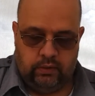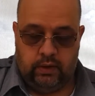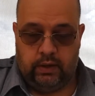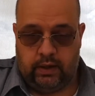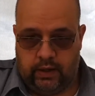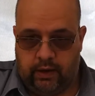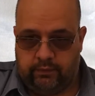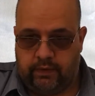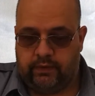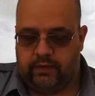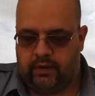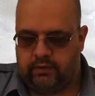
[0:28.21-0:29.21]
in the
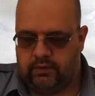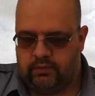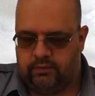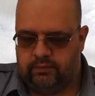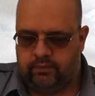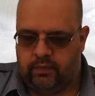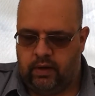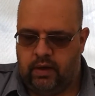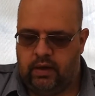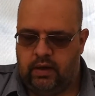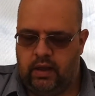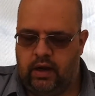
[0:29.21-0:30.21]
NIV section.
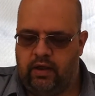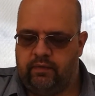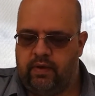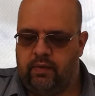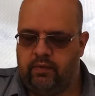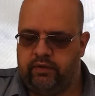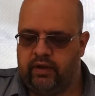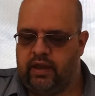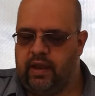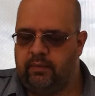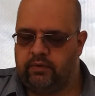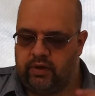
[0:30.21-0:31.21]
NIV was a
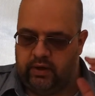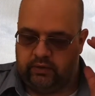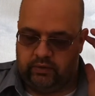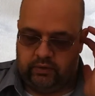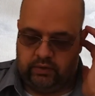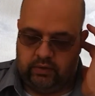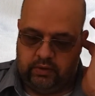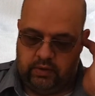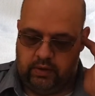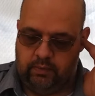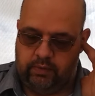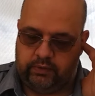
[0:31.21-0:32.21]
game changer.
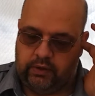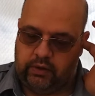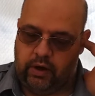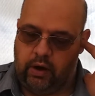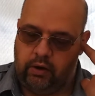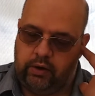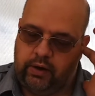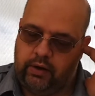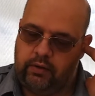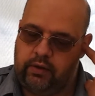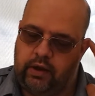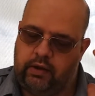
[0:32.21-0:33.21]
It was the darling
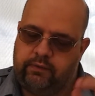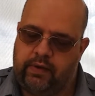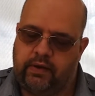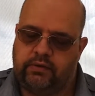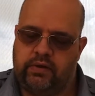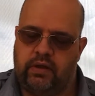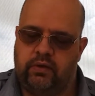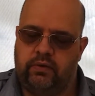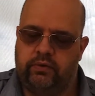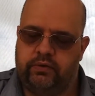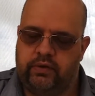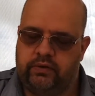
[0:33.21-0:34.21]
of the
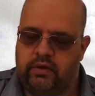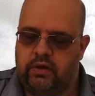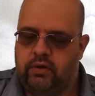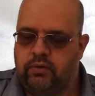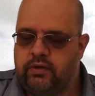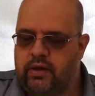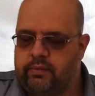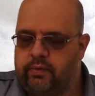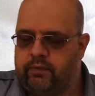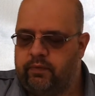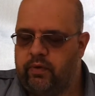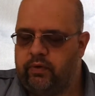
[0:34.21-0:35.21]
evangelicals since the New
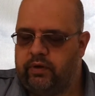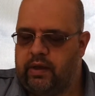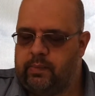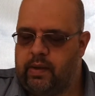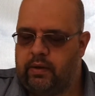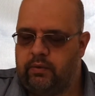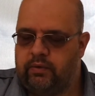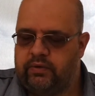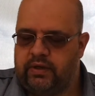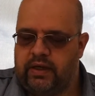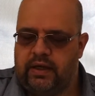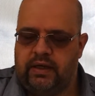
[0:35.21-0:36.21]
Testament first came out on the
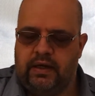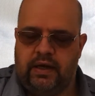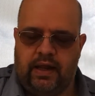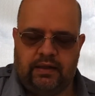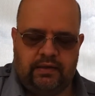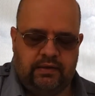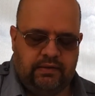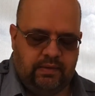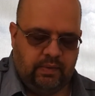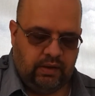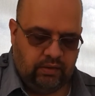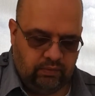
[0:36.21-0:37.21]
scene in
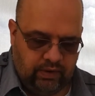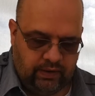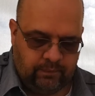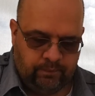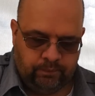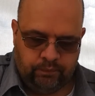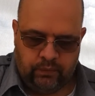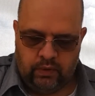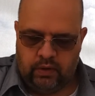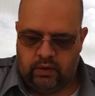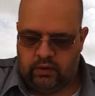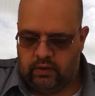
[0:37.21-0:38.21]
1973.
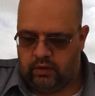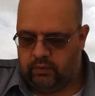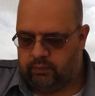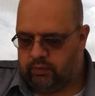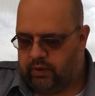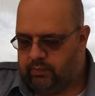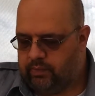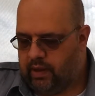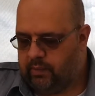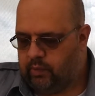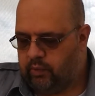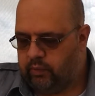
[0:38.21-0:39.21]
The Complete
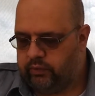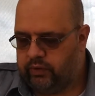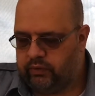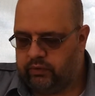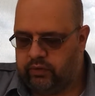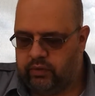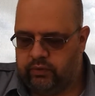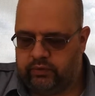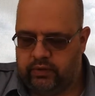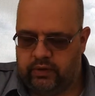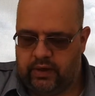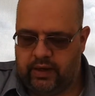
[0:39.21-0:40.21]
Bible was introduced
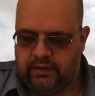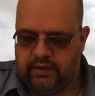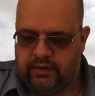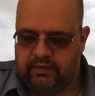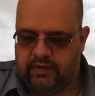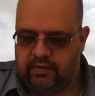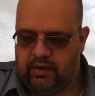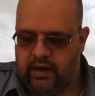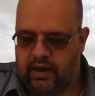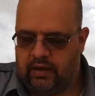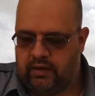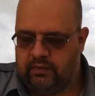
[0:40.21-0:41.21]
in
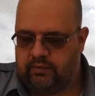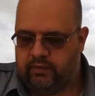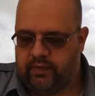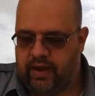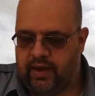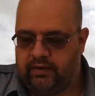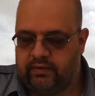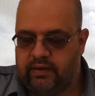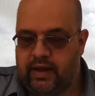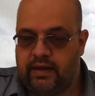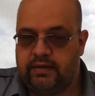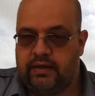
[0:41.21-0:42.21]
1978, then revised in
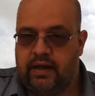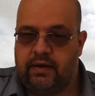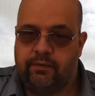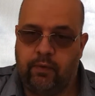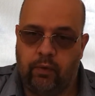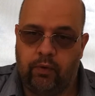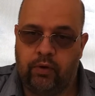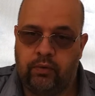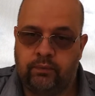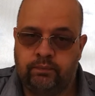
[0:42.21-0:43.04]
1984